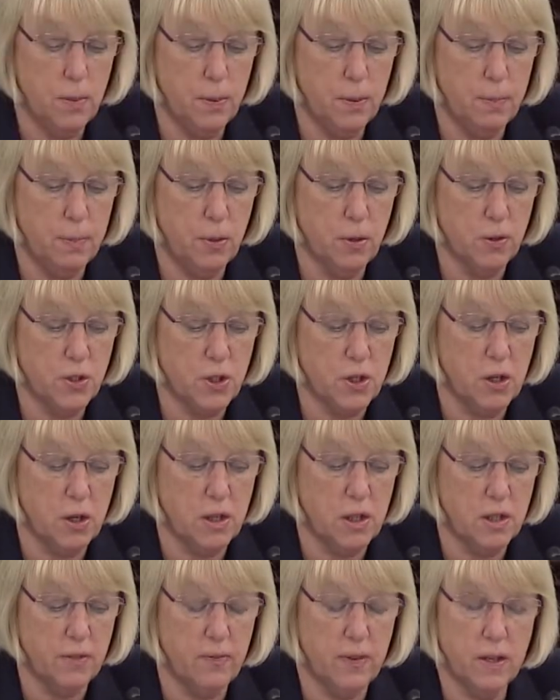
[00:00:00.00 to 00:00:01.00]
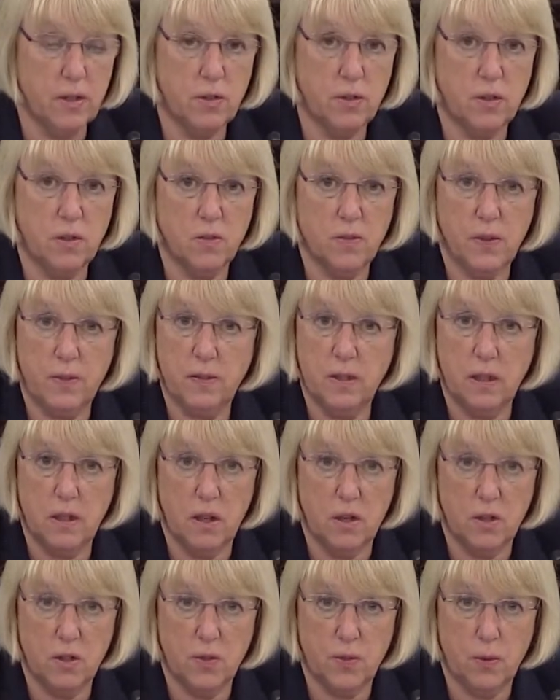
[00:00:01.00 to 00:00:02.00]
propose charging veterans $50
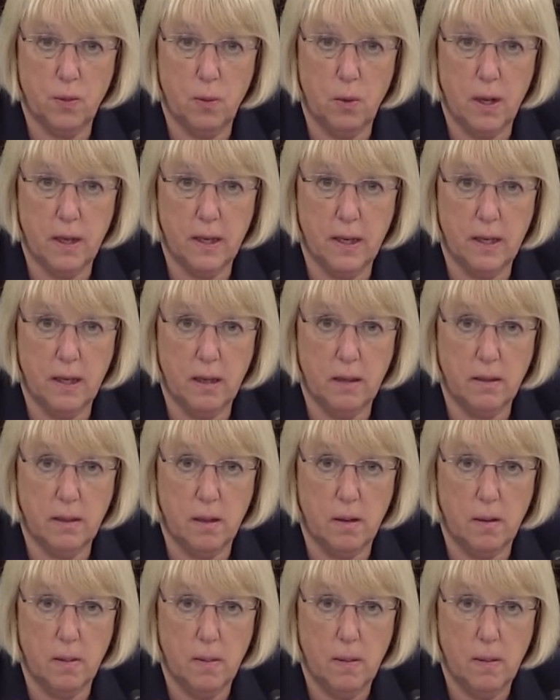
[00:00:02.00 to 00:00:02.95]
Okay. for walk-in health. So,